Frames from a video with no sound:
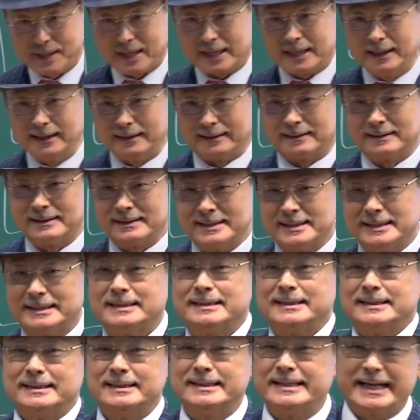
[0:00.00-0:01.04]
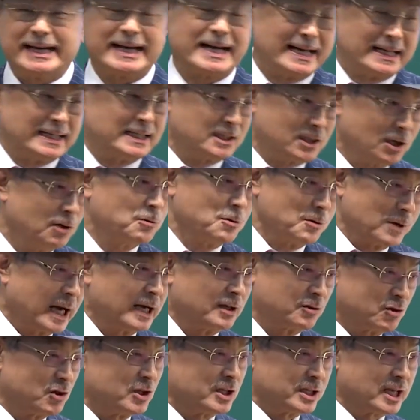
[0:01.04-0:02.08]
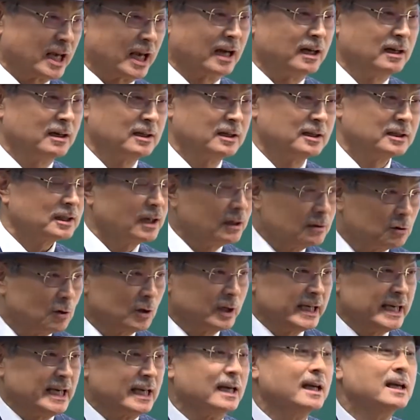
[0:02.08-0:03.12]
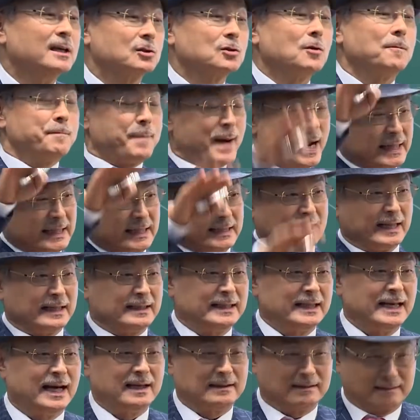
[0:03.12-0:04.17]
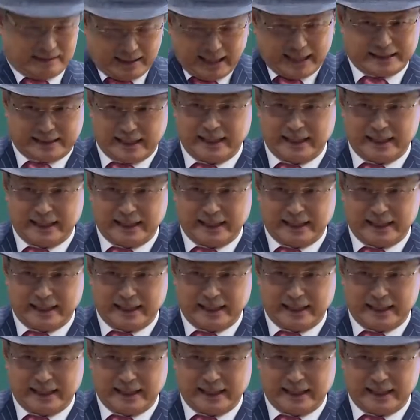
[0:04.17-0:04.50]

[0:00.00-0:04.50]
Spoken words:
sooner or later. It's only a matter of when.